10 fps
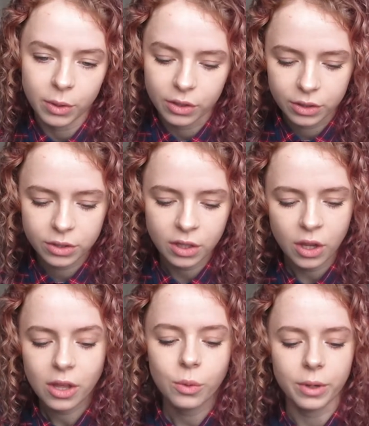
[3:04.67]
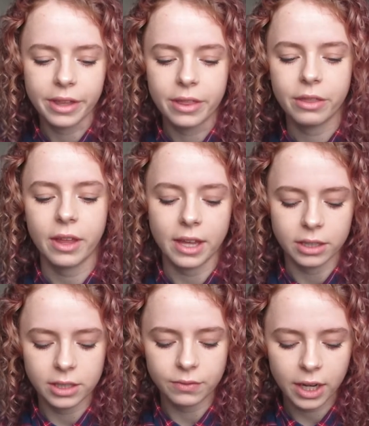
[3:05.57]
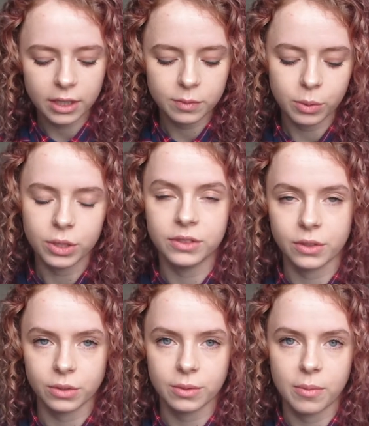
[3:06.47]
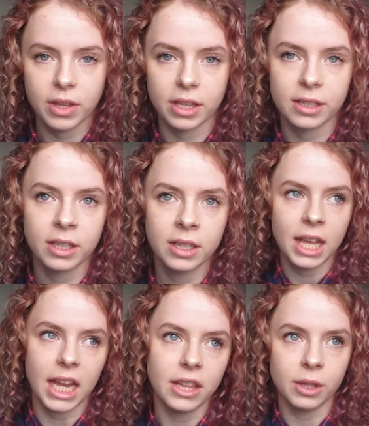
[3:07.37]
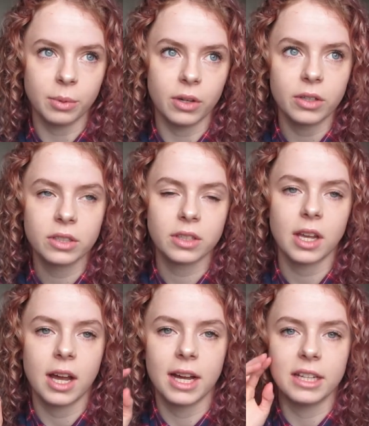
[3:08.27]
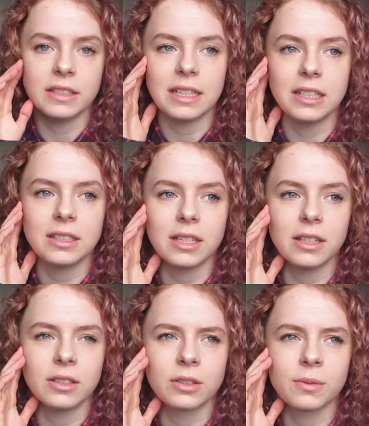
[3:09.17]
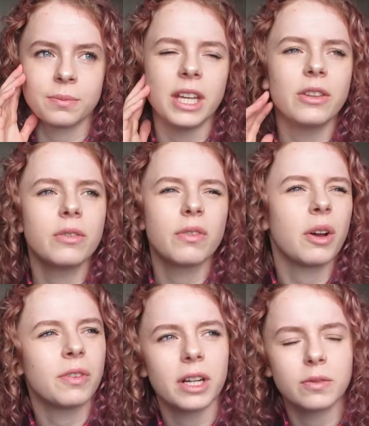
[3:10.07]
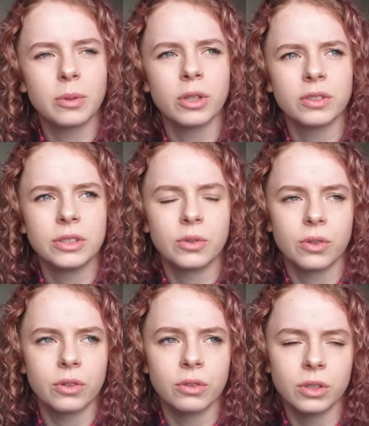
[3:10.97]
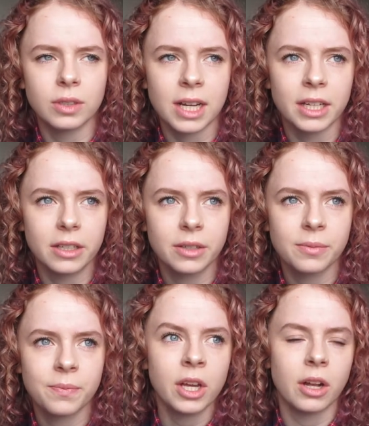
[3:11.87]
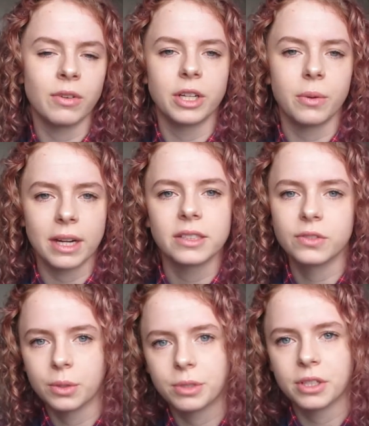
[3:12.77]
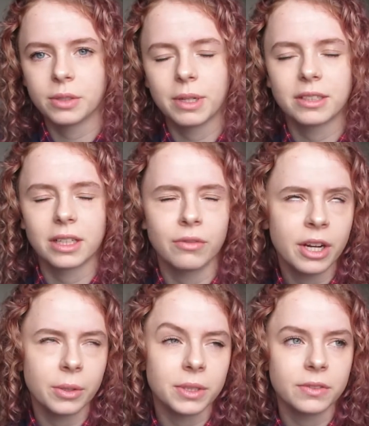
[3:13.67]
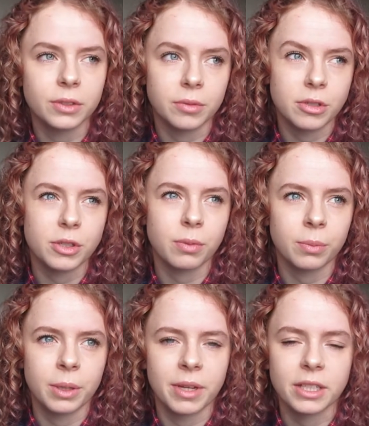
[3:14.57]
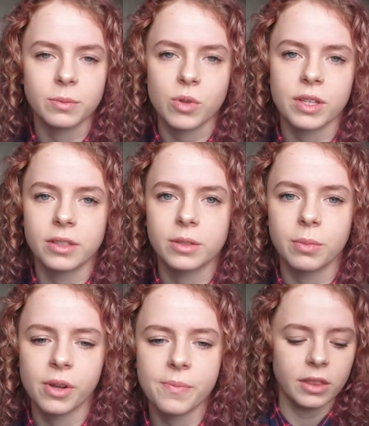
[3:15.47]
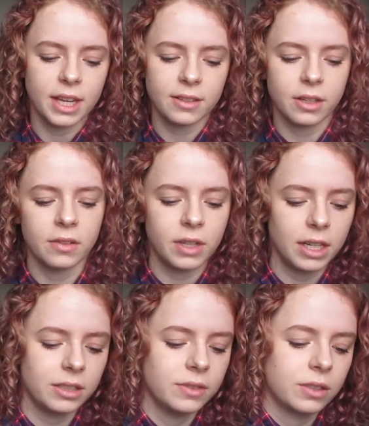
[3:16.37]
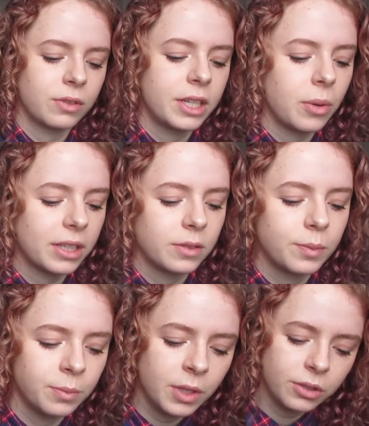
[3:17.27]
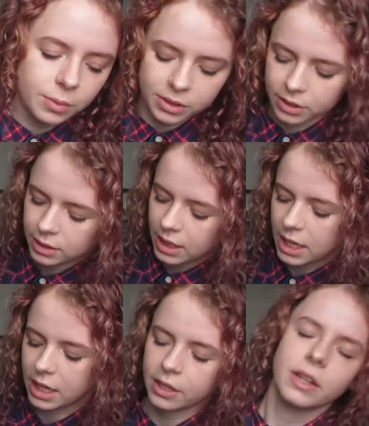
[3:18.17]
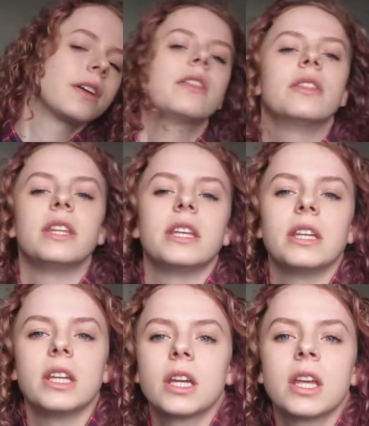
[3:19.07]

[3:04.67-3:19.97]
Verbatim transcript: a box with a vial of poison or something in the box and it is either a vial of poison or like a radioactive substance basically. Radioactive substance probably makes more sense but there's a vial of this radioactive substance in the...